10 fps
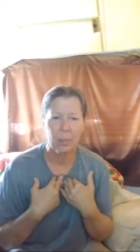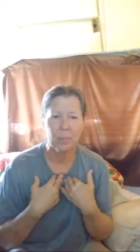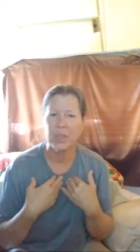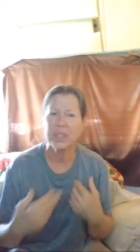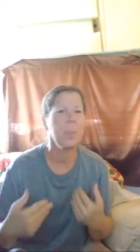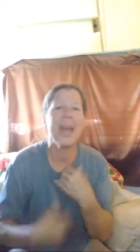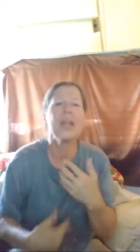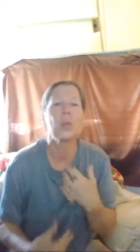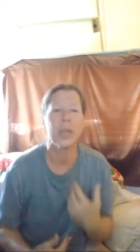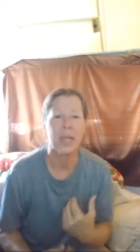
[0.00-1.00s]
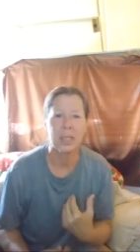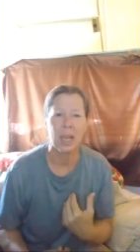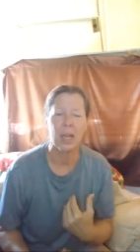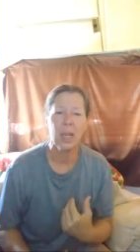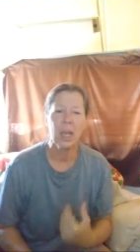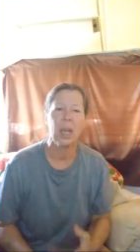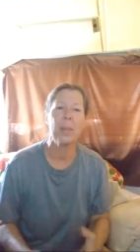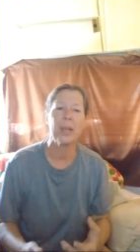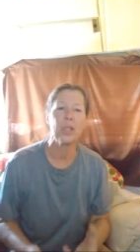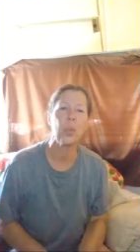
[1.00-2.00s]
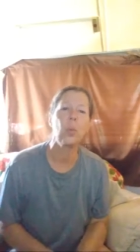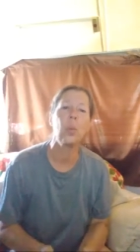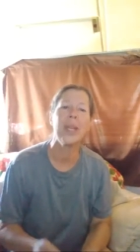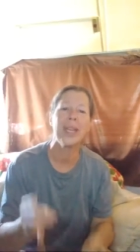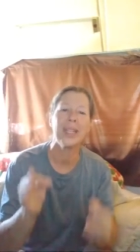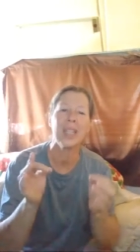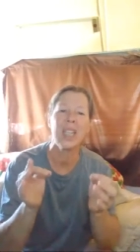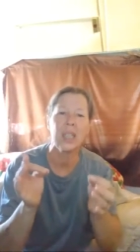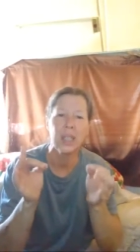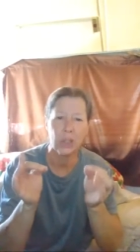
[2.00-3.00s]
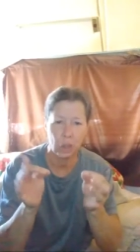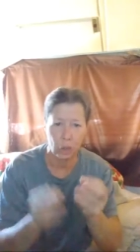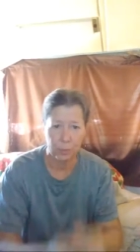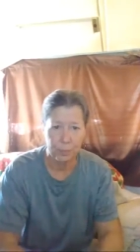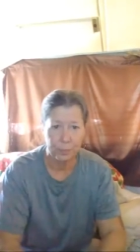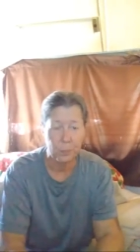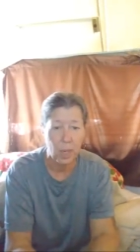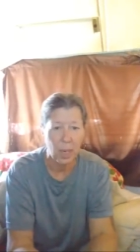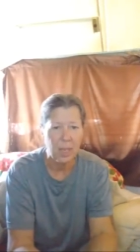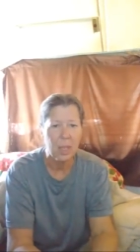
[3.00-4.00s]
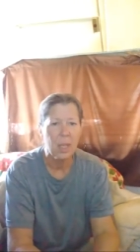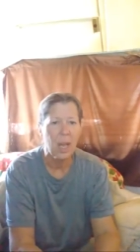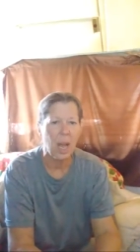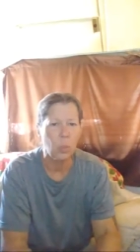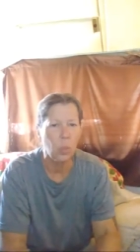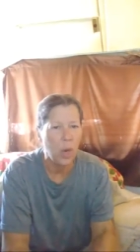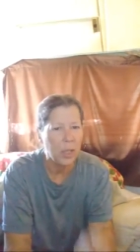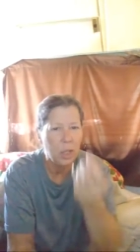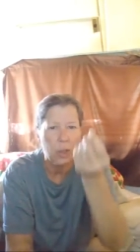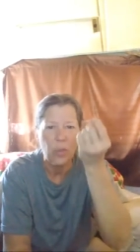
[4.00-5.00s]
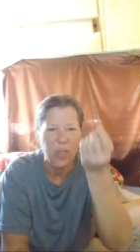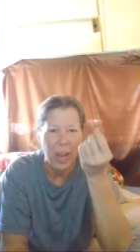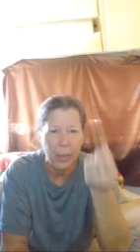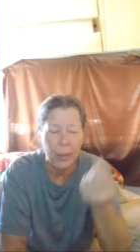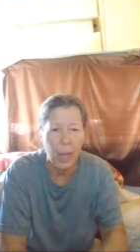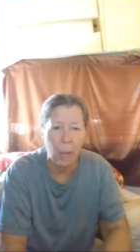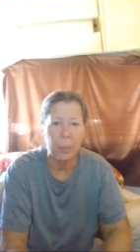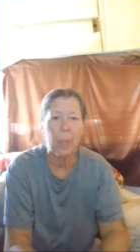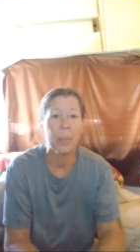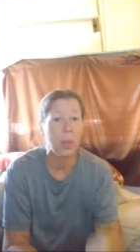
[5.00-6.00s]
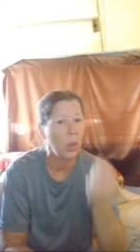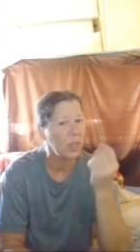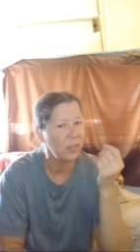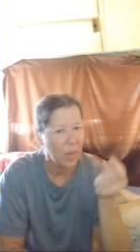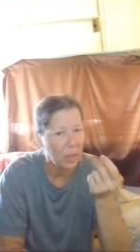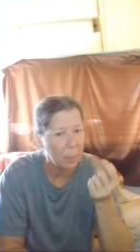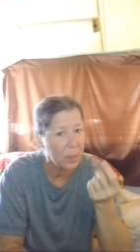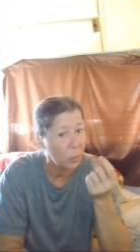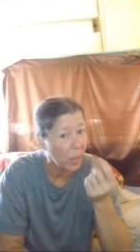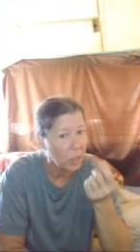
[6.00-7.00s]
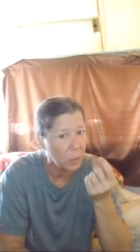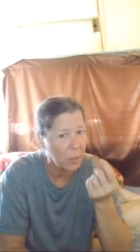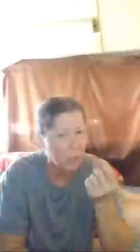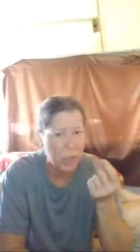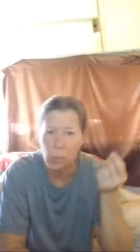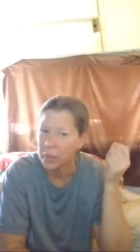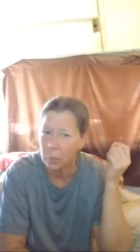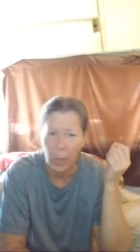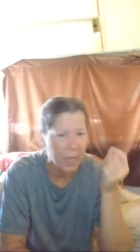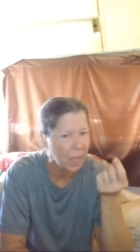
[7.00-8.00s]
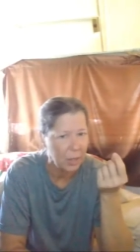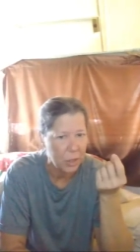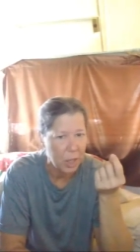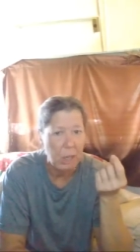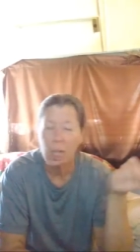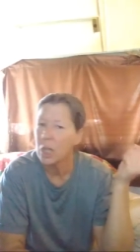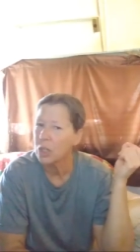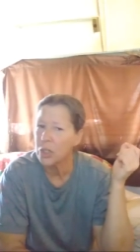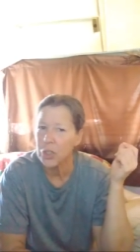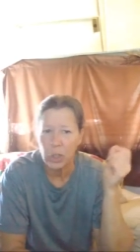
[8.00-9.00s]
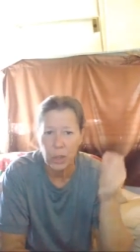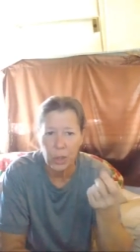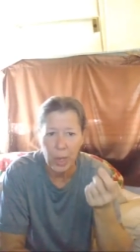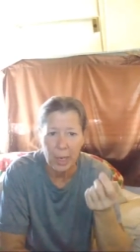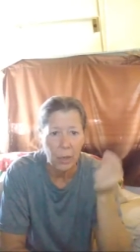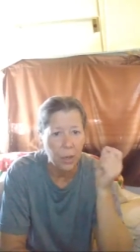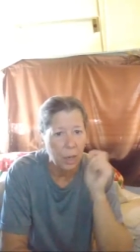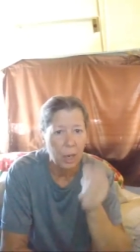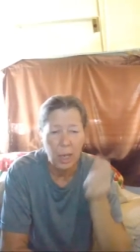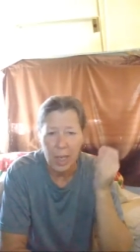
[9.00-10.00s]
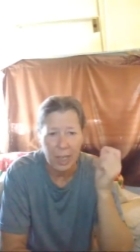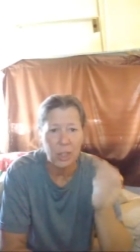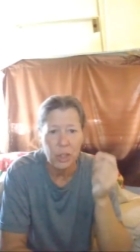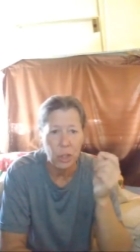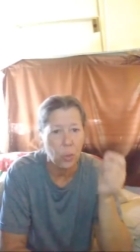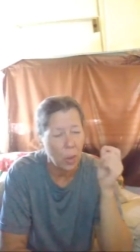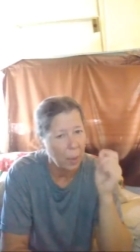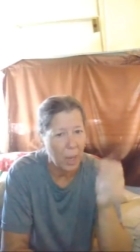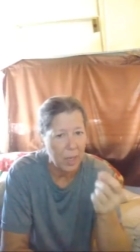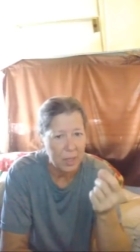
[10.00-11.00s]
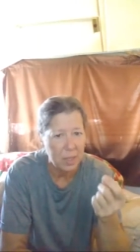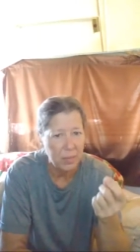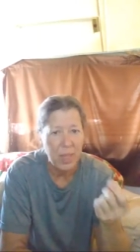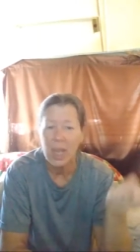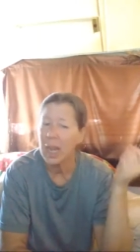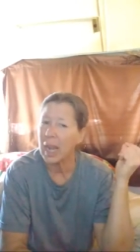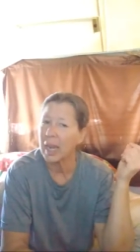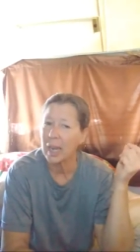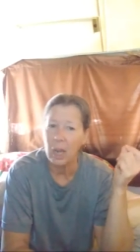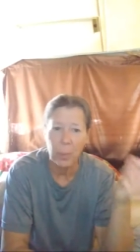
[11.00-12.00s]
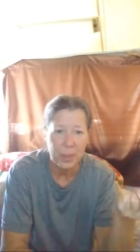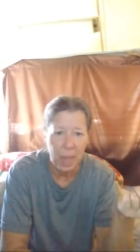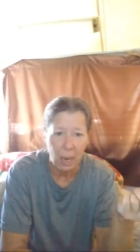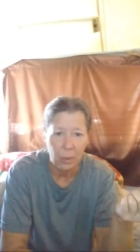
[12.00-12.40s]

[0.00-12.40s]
It doesn't matter what I say. It matters what we can legally do. Okay? I want you fired up, but I want you fired up in the right direction with the right energy. Turn your anger into a positive and help us out.